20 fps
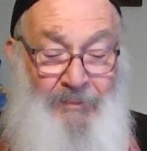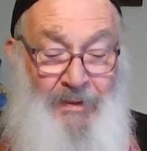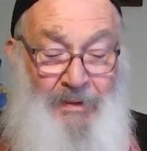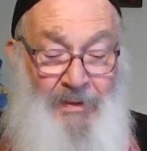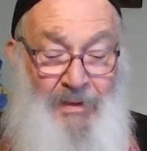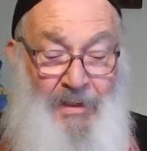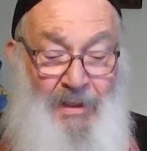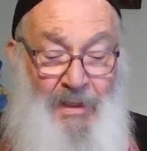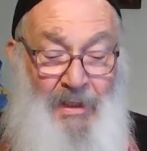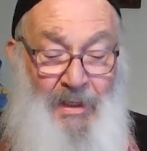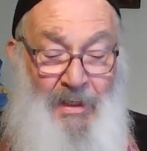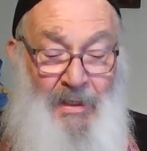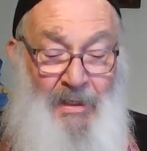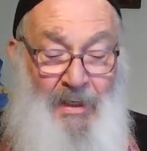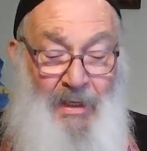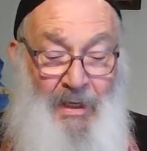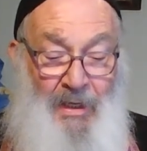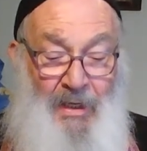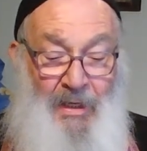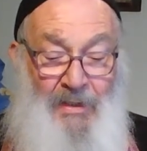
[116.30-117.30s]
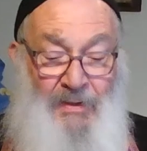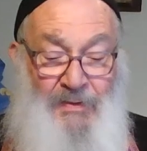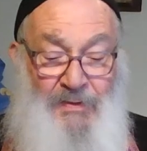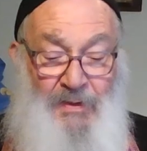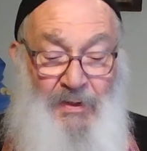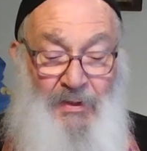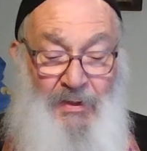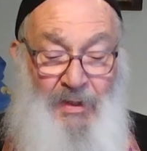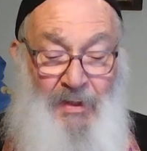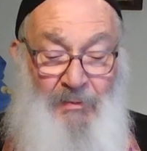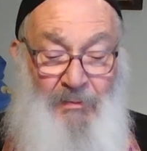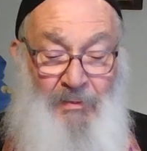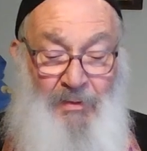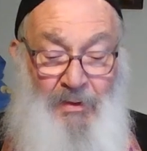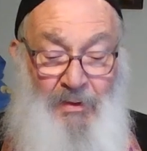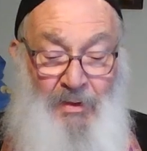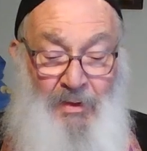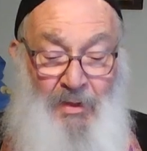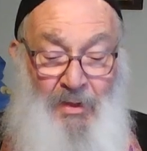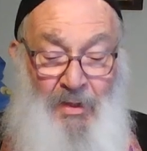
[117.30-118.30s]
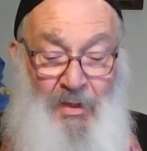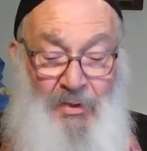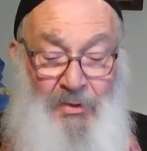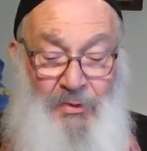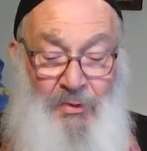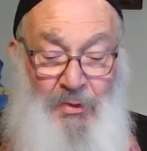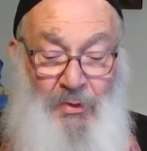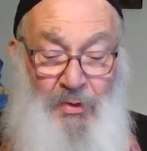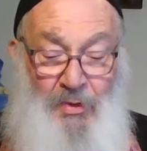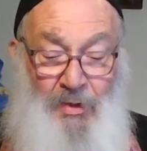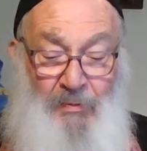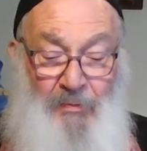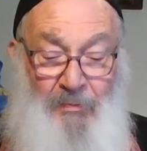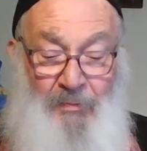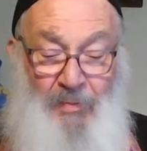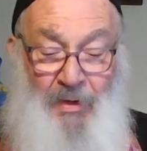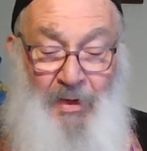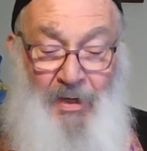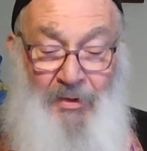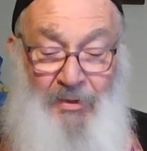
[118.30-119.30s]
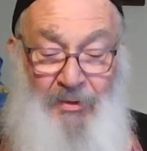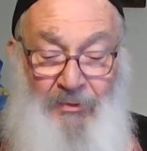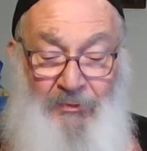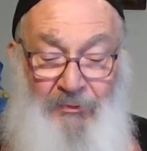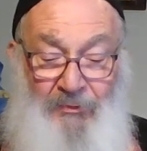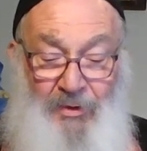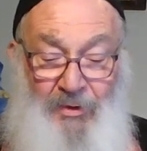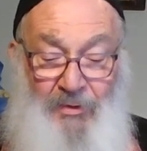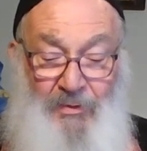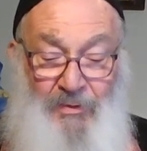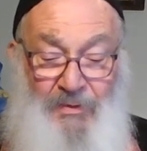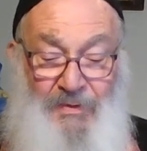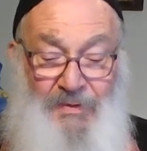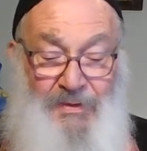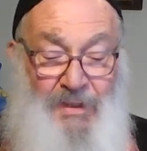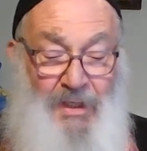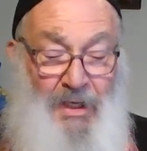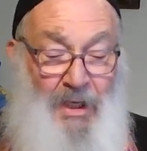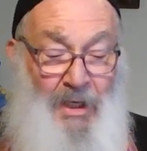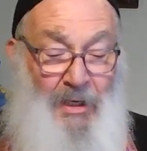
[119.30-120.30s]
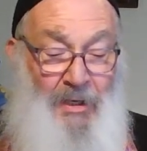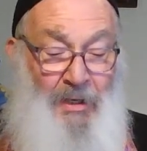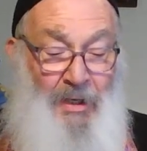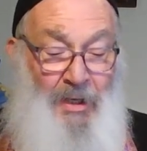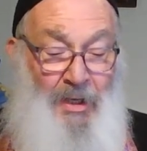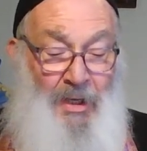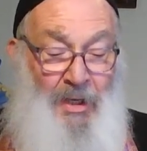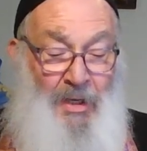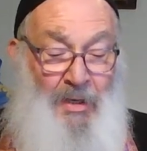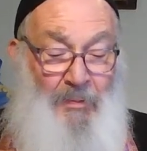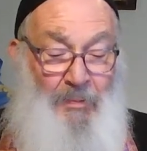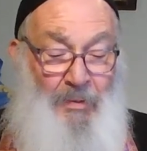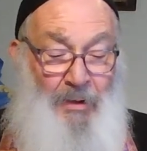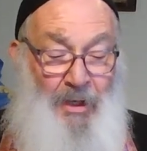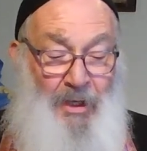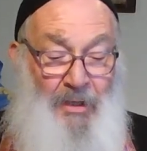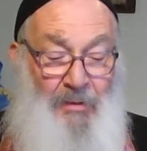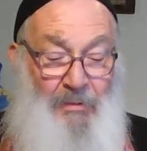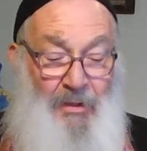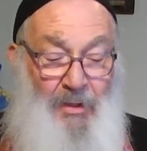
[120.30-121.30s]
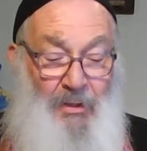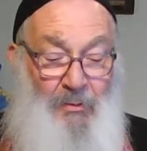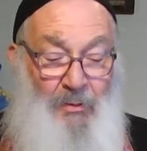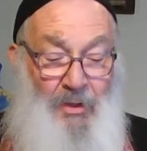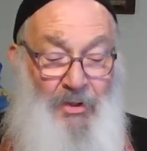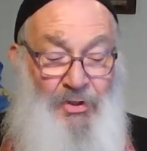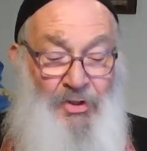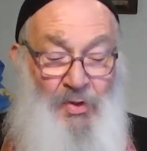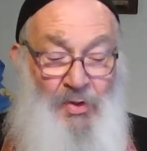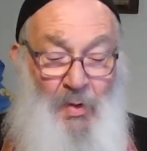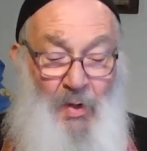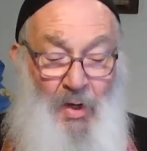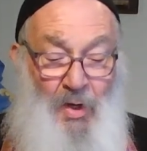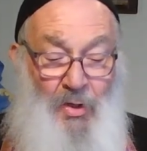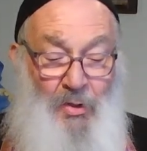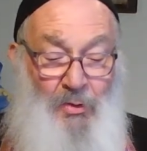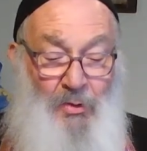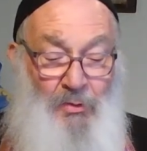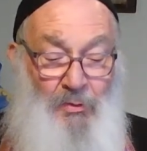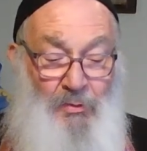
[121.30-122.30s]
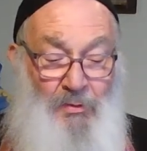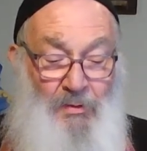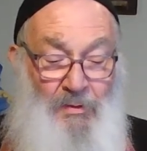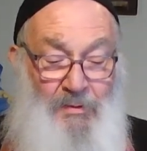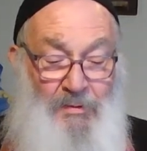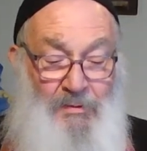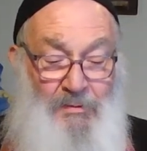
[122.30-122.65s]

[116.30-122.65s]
and he laid hands on him and took him by the throat, saying, Pay me what you owe.